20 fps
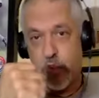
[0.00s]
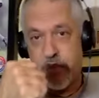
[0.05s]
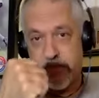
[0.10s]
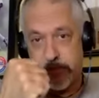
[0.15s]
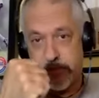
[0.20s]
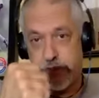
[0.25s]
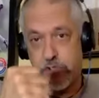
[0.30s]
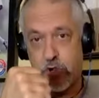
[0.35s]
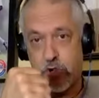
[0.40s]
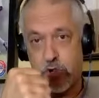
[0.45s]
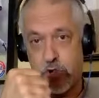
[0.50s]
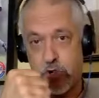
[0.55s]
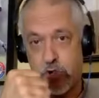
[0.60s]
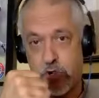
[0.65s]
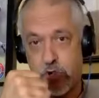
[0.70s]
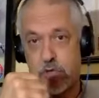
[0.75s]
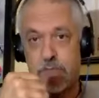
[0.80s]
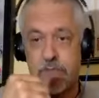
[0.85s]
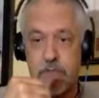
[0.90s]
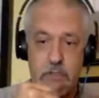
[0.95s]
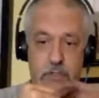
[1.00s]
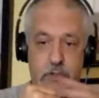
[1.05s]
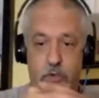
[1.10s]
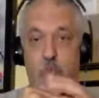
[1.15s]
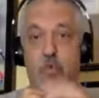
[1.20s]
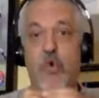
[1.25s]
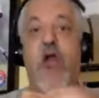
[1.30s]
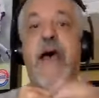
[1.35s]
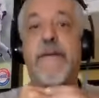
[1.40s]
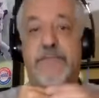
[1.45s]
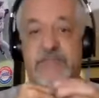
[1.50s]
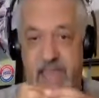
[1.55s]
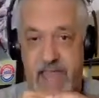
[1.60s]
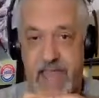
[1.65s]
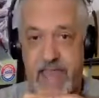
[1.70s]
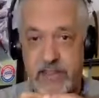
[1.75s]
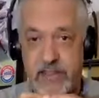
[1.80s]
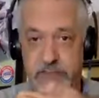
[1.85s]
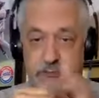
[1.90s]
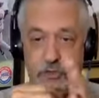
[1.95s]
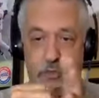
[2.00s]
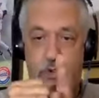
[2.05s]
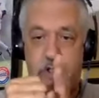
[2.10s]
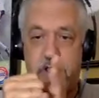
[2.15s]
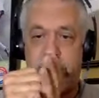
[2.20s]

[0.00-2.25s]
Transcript: with your wrapped hand,